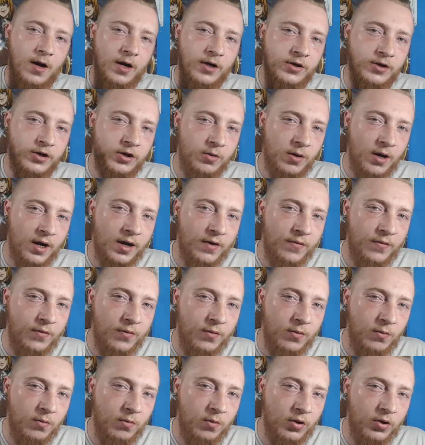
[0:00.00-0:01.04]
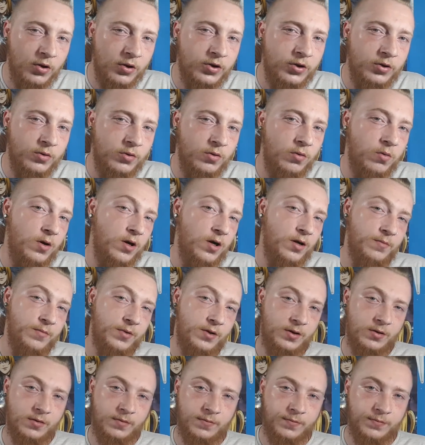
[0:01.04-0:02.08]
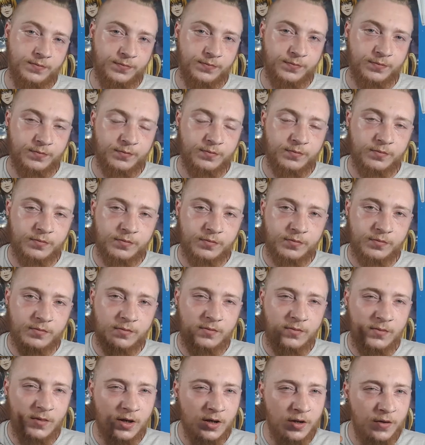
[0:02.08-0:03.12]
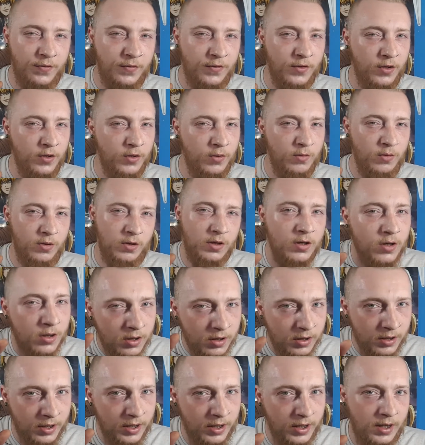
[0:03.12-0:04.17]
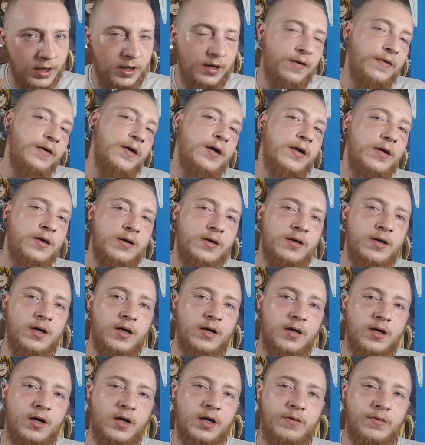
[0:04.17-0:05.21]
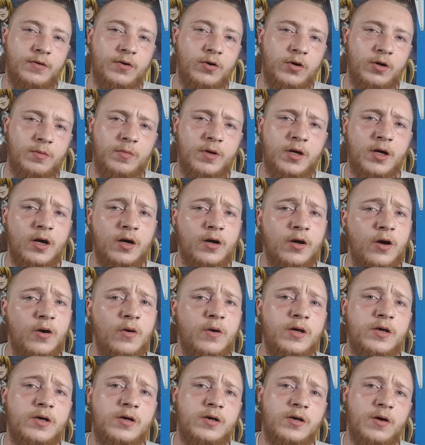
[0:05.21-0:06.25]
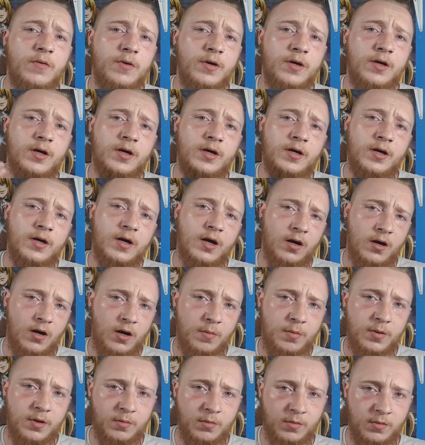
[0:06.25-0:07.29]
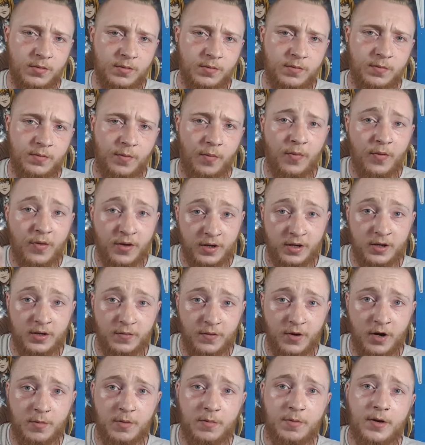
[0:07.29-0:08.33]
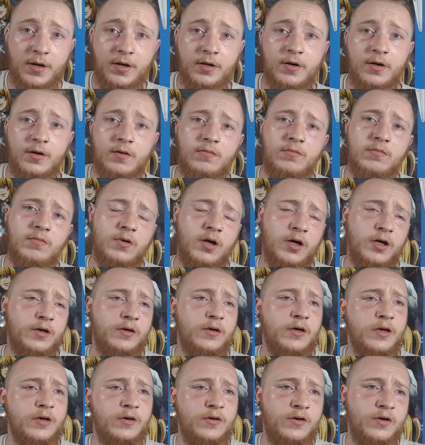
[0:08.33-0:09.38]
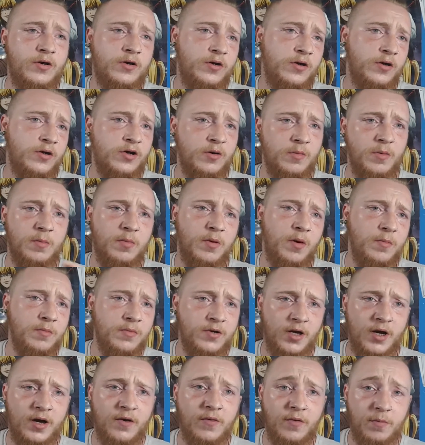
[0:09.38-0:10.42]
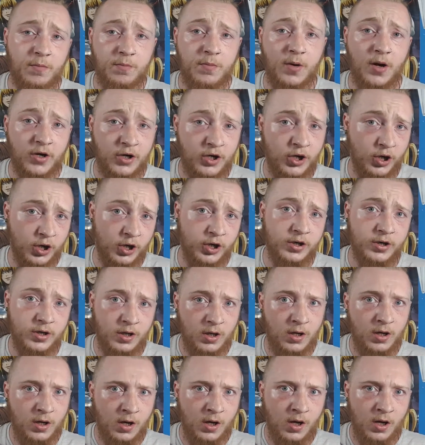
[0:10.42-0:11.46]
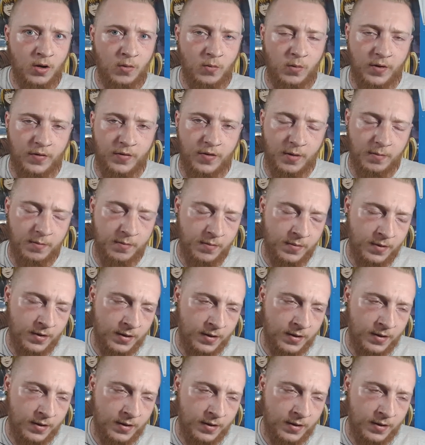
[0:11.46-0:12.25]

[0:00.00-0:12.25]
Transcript: I do have one or two qualms. A few niggly things that kind of annoy me, and I know it's something that a lot of people think of Army Painter, like this, some of the problems that have occurred with them.